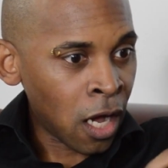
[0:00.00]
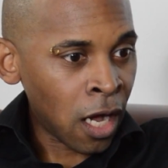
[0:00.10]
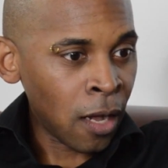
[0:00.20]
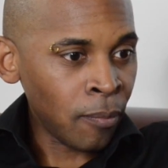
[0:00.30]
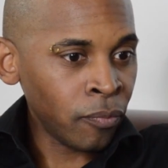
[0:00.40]

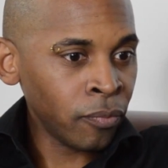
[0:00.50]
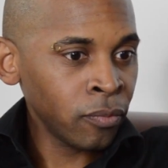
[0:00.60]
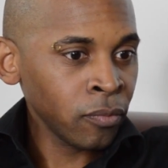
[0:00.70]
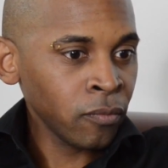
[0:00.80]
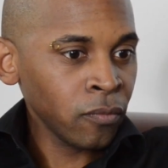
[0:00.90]
um,
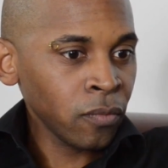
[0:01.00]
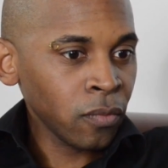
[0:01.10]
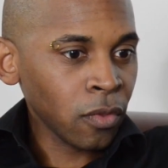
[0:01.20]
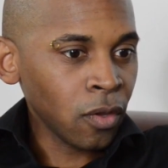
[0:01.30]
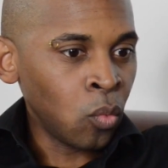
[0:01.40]

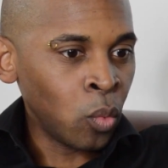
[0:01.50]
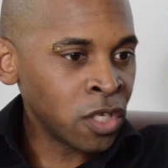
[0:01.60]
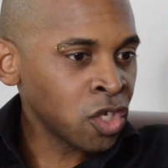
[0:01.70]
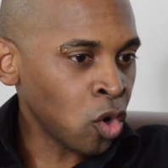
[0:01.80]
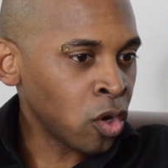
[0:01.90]
with
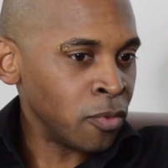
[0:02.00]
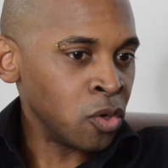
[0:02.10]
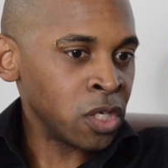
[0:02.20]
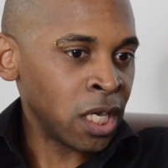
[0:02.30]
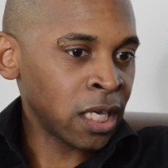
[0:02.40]
soca
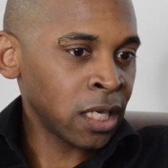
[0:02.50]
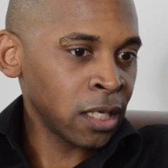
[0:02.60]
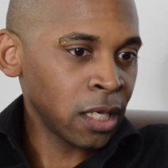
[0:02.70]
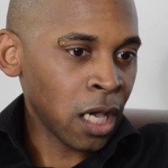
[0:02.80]
music,